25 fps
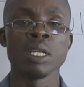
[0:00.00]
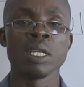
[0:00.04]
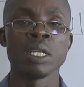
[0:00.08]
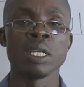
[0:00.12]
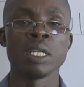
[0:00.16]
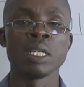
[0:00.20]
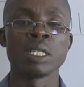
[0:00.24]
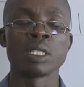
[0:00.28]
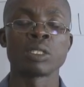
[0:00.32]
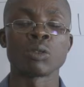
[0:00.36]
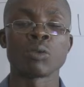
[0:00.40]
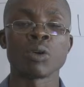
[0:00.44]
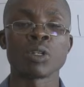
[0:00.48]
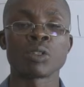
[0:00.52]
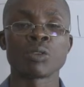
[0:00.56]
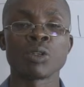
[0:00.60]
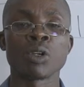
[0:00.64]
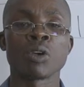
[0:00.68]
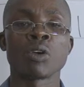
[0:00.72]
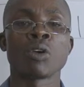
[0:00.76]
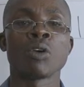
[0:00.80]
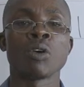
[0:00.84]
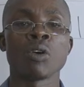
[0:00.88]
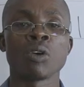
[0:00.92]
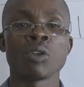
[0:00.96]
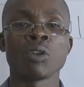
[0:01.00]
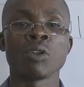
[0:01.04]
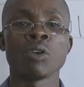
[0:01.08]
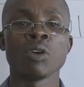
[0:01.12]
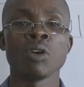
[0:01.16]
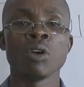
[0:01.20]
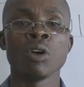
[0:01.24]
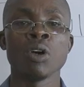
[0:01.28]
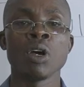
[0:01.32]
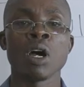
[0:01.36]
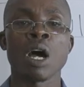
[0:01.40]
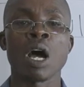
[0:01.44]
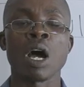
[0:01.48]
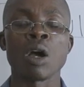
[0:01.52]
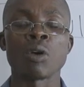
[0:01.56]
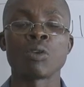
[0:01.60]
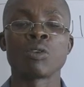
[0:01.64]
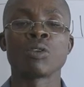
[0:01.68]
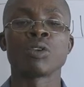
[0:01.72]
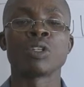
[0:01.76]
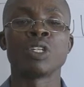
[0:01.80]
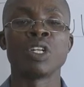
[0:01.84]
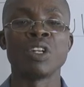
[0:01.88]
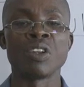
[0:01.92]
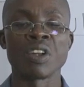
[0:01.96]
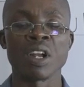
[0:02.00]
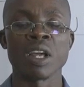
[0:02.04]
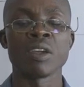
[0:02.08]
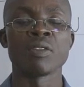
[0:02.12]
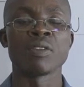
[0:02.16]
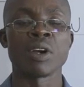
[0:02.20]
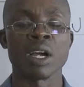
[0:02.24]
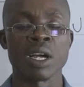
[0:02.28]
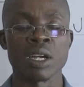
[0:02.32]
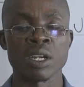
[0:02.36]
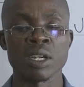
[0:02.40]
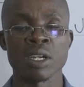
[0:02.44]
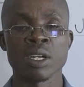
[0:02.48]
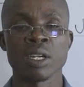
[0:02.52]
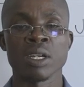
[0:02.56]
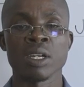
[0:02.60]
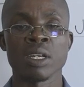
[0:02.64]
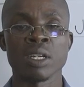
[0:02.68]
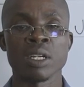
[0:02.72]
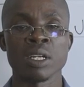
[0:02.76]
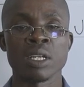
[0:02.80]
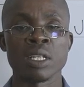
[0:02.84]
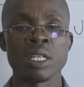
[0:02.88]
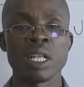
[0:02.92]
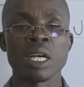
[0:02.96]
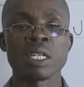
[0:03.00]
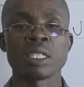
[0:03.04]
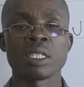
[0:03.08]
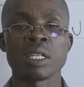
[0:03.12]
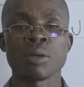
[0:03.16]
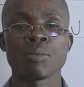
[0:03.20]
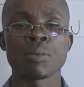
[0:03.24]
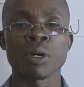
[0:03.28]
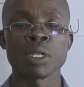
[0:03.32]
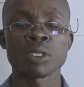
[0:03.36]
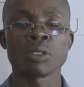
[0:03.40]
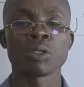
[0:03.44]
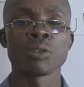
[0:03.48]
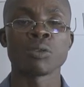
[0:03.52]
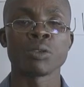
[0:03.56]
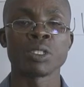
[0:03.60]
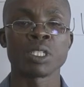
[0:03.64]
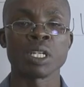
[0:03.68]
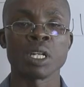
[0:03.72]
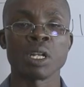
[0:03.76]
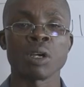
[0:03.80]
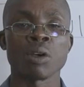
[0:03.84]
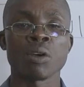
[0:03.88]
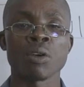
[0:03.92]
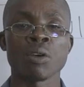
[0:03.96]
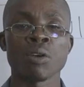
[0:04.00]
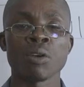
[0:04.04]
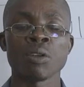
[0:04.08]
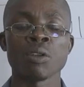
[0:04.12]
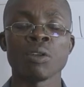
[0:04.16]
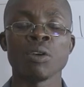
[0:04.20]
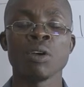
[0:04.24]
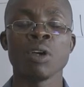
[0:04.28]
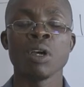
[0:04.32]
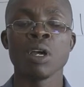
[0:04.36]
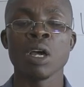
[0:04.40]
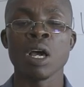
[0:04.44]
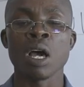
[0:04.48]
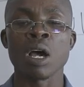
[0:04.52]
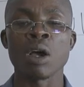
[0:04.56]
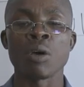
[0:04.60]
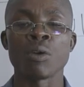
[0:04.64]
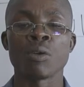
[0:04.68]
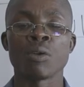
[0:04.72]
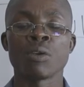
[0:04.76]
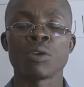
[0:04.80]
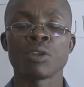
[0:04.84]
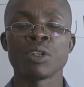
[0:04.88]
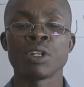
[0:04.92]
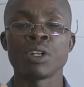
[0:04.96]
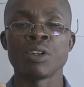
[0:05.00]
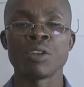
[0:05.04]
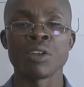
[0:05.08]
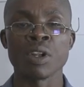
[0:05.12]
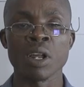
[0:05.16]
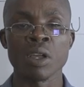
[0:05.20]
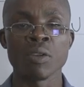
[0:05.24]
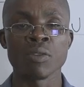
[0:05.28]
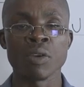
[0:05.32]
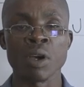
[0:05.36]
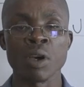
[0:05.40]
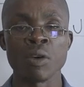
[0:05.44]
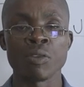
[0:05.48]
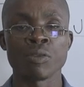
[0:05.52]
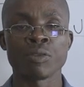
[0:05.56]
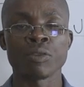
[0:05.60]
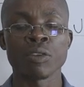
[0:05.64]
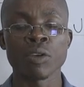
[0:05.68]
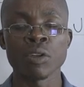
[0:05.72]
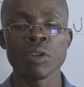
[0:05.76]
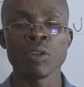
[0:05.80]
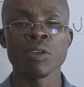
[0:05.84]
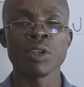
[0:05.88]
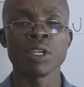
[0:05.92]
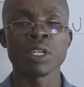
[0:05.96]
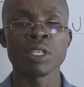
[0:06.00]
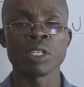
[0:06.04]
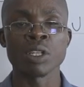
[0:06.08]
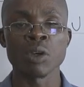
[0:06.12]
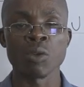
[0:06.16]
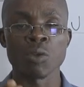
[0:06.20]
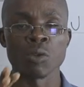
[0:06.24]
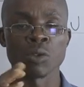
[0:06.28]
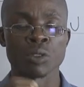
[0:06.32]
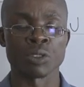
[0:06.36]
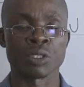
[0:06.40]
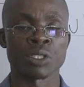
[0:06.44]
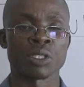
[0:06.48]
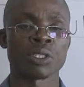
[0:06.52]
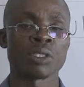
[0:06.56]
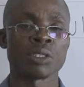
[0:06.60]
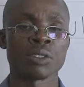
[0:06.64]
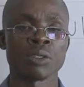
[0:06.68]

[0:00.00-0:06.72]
is what we call a good driver. That's the person we shall call a good driver, following the rules.